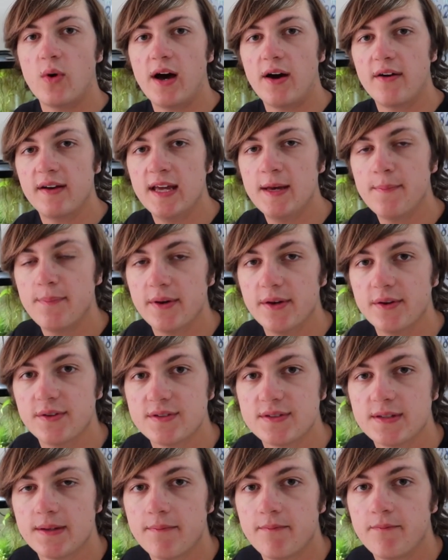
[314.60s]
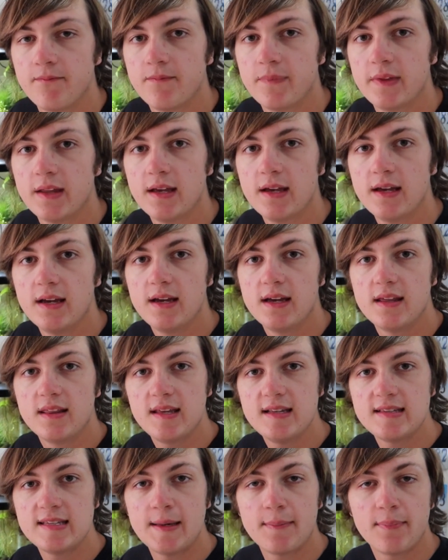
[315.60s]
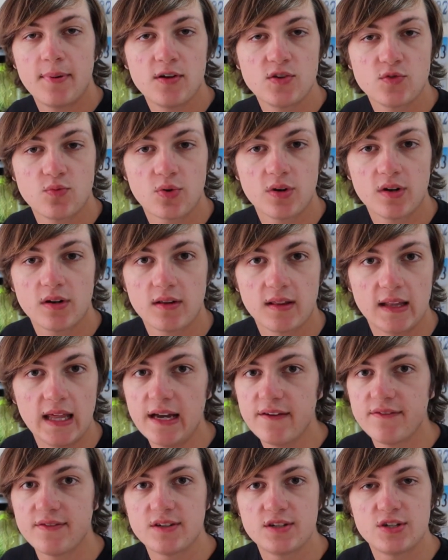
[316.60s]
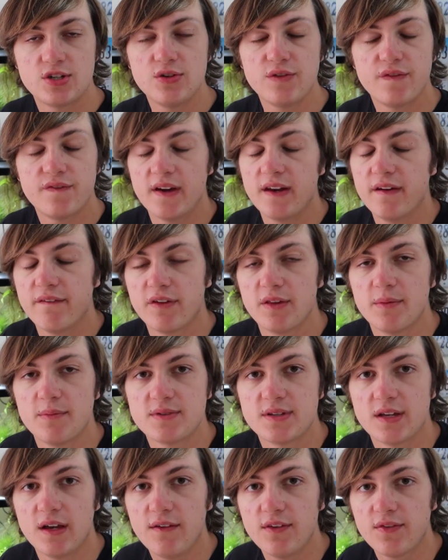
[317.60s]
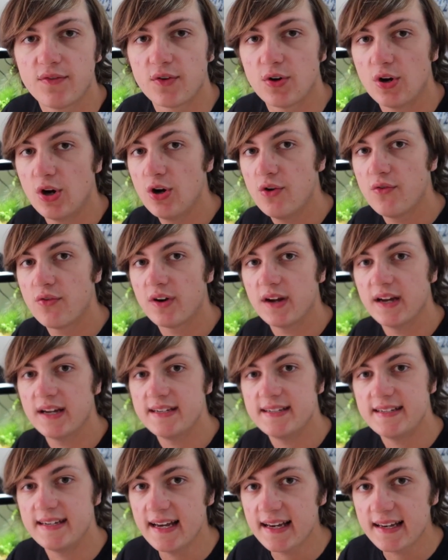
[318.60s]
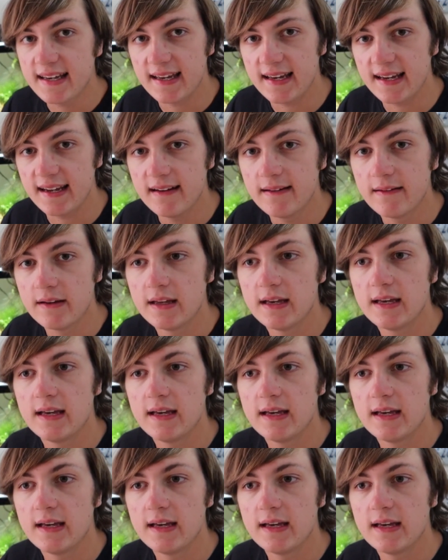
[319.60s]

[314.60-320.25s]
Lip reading: wild hippos. These hippos were left to fend for themselves for over a decade,